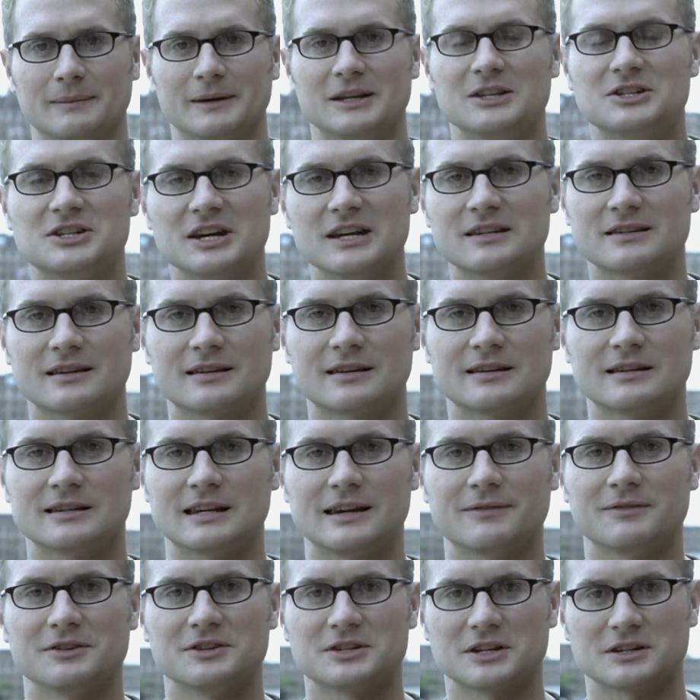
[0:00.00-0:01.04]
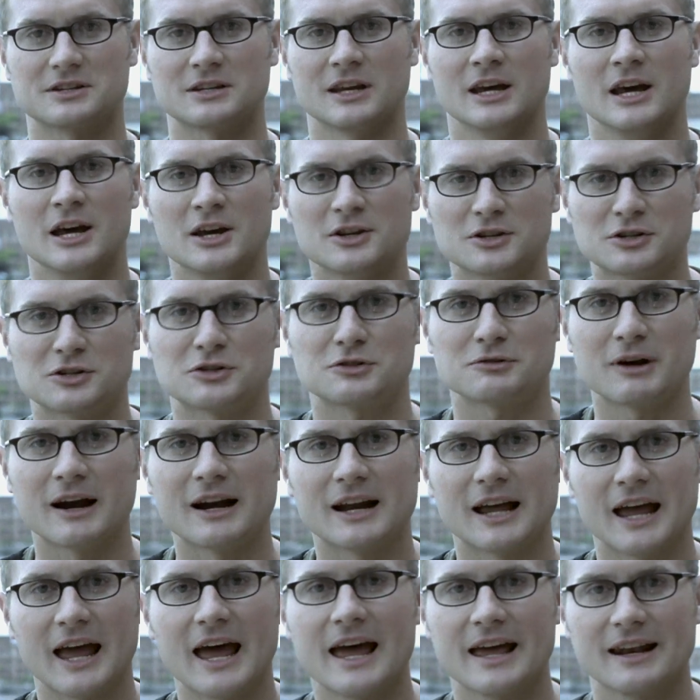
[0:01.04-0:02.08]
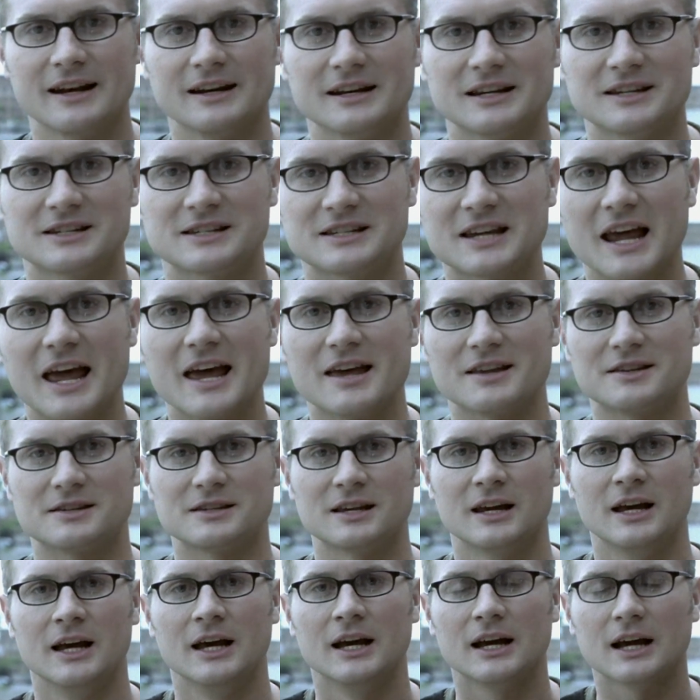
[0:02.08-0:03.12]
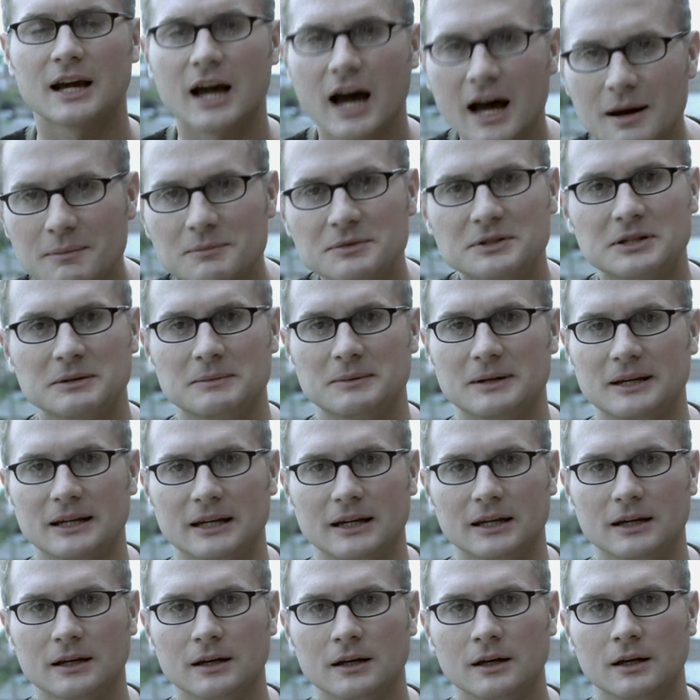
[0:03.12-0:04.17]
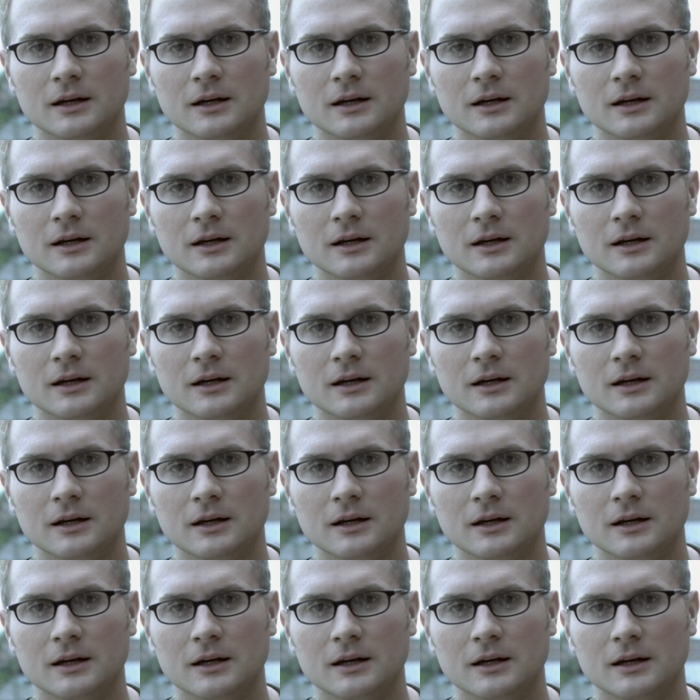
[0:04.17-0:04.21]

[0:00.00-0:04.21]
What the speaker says: I mean, Jesus is even just straight ahead and he says, "Come to me,